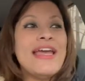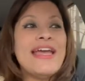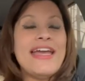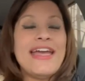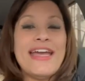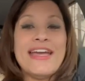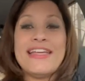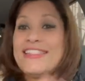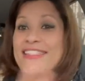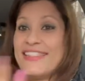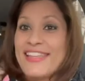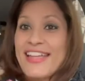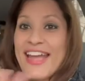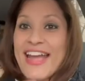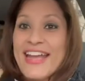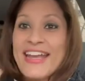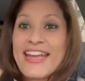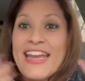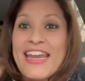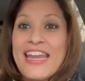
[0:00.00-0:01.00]
a
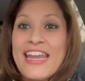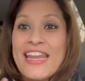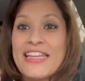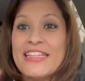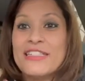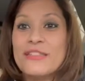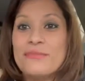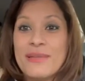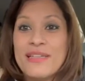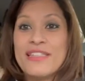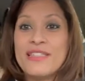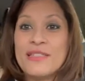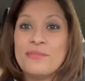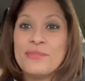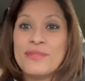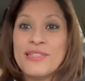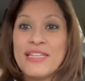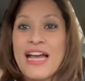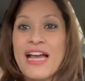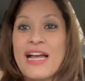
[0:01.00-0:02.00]
snack and let's spend
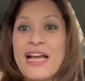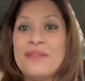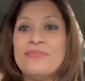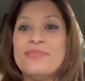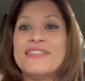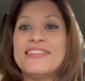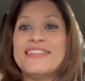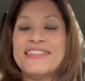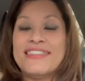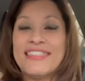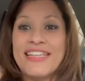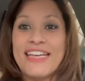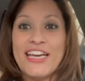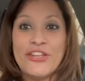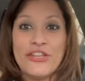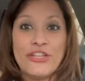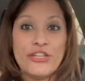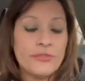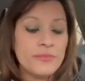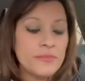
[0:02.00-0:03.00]
some time
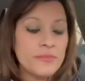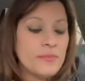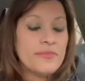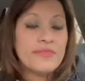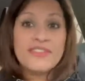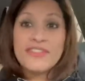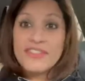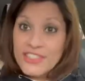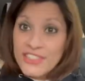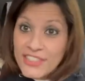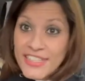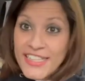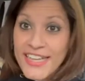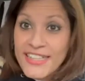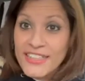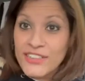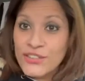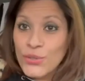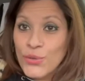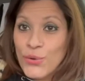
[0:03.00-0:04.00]
together
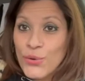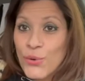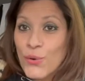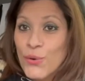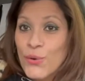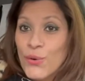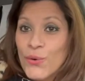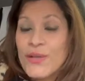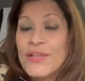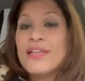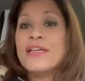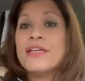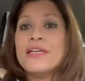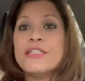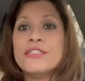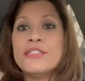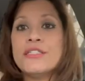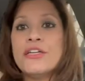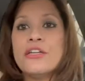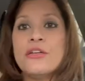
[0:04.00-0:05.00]
today's haul
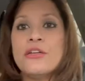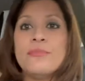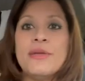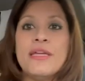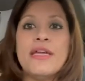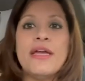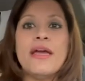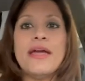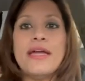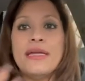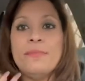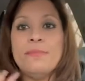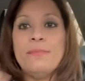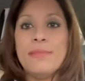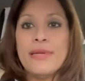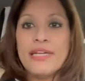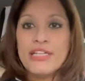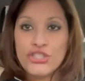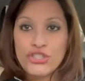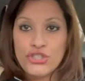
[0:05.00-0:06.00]
is going to be a
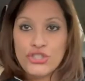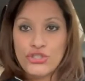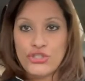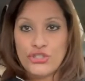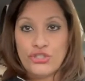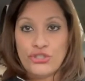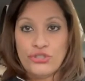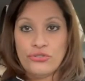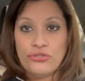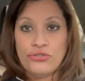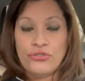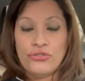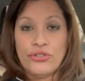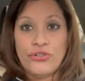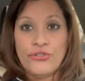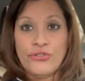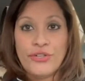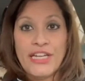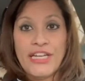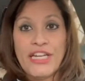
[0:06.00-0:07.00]
mixture
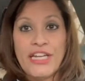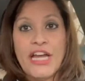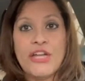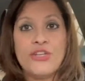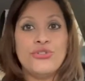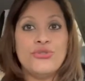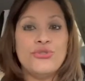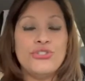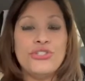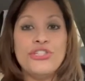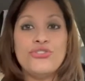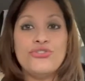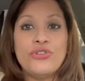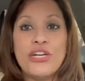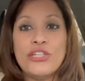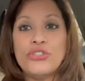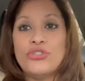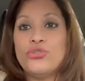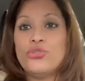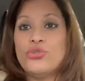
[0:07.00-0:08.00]
okay i usually
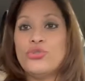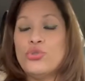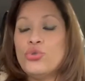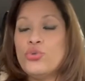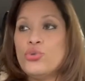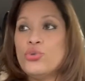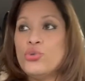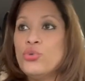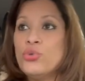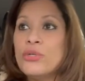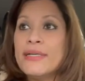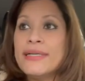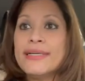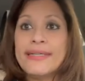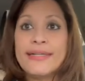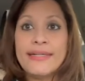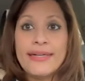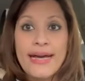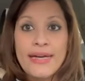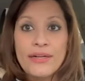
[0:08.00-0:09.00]
try to do
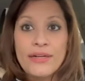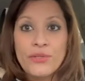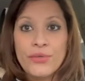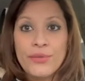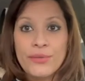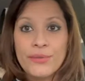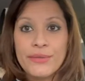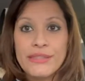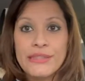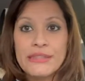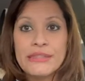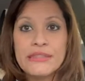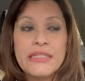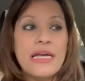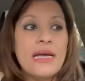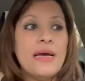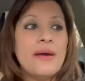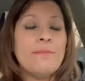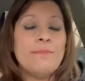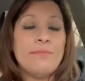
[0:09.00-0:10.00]
categories
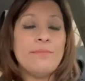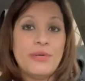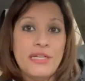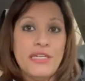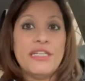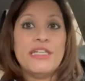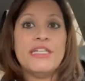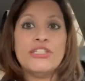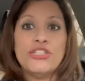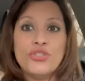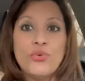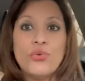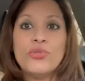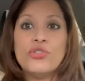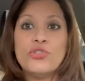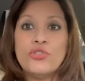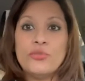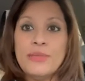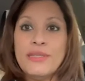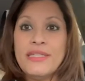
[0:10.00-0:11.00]
but it is
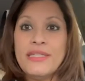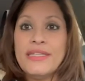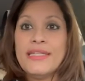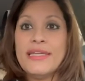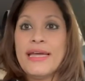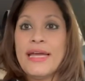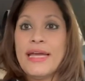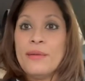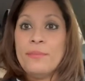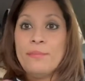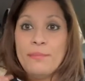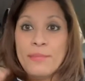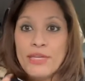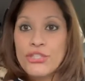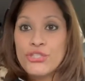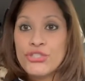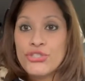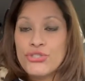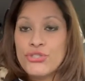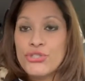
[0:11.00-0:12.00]
going to be a
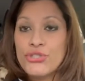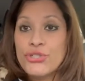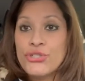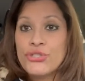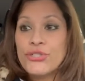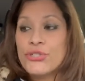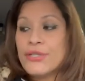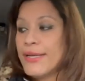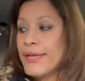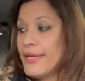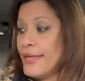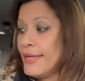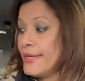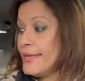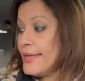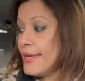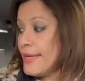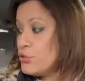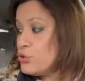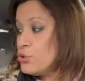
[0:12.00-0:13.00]
mixture
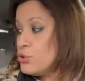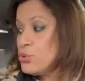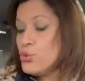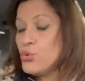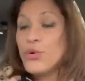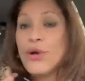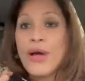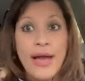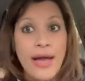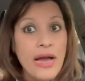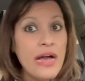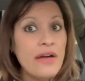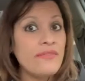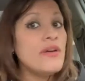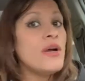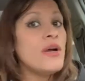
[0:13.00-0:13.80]
and i do have